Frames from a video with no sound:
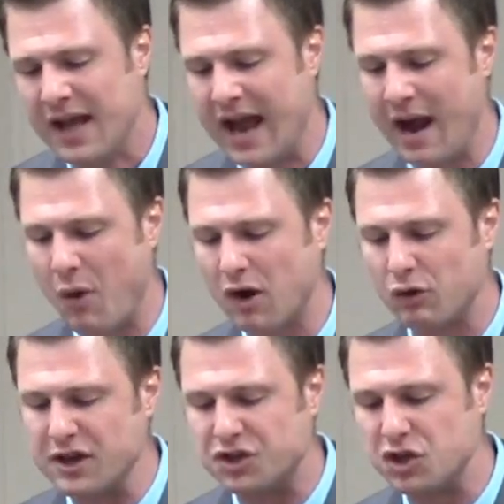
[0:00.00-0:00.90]
And I want to
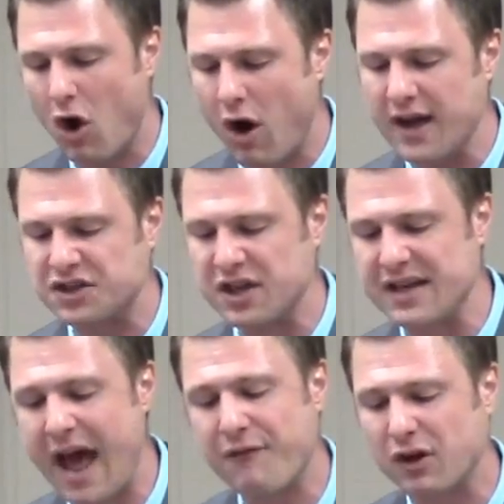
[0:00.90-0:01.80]
rejoice
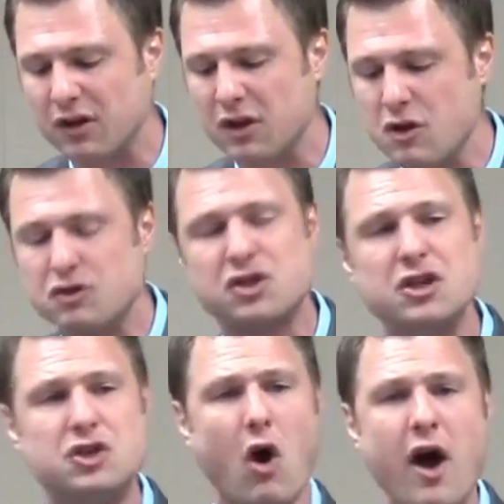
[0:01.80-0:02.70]
and never lose the
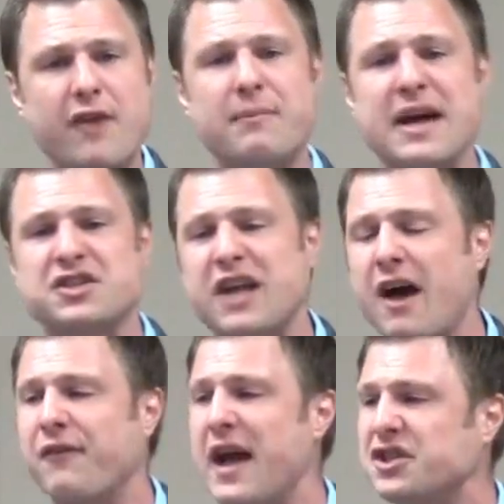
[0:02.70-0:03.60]
joy of my
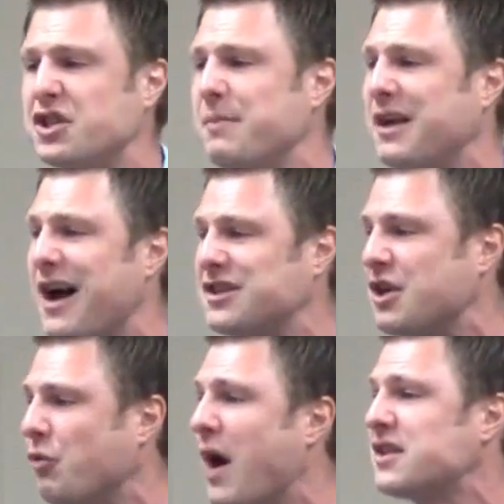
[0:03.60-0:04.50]
salvation because
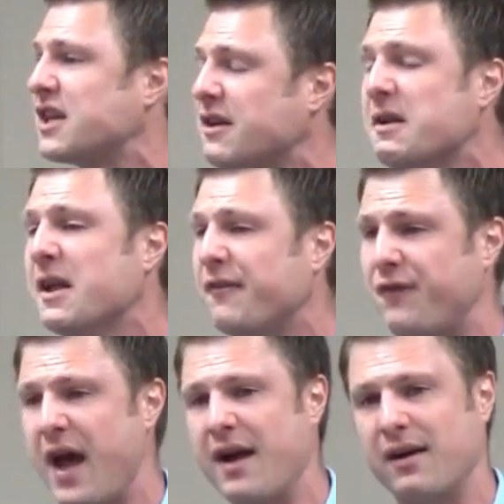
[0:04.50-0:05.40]
it wasn't
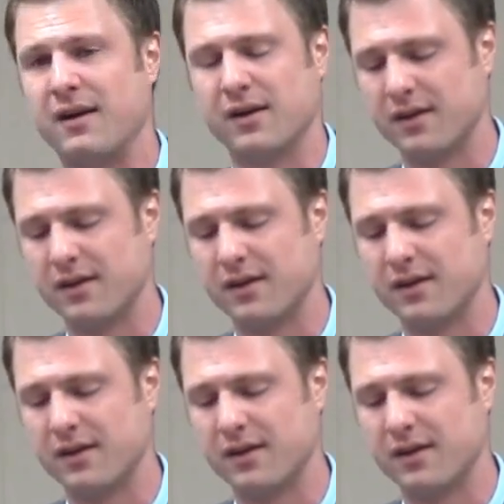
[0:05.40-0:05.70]
fair.